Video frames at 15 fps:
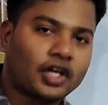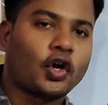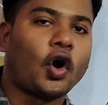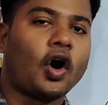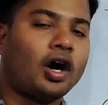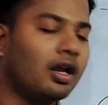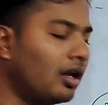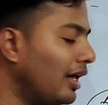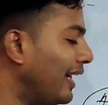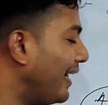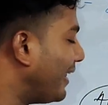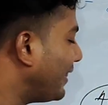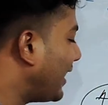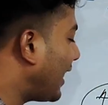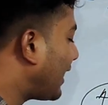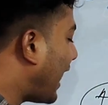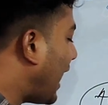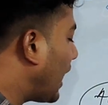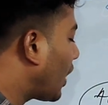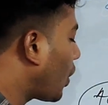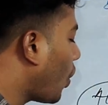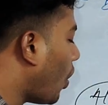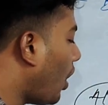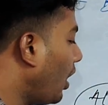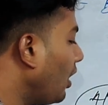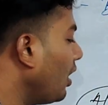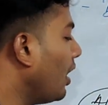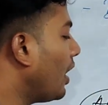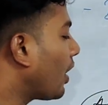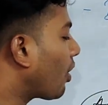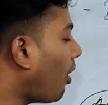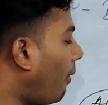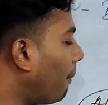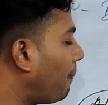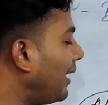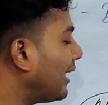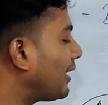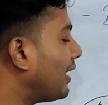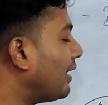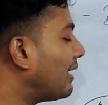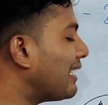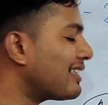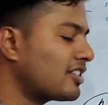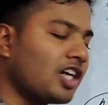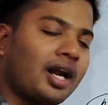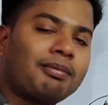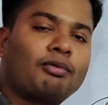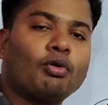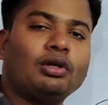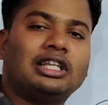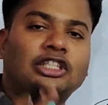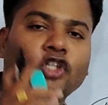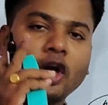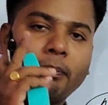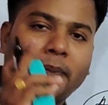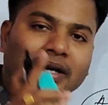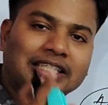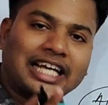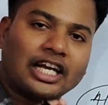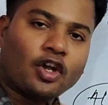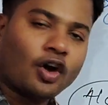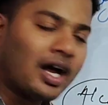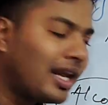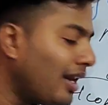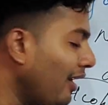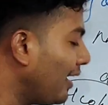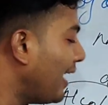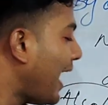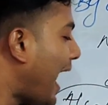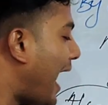alcohol, that alcohol completely dissolved with turpentine oil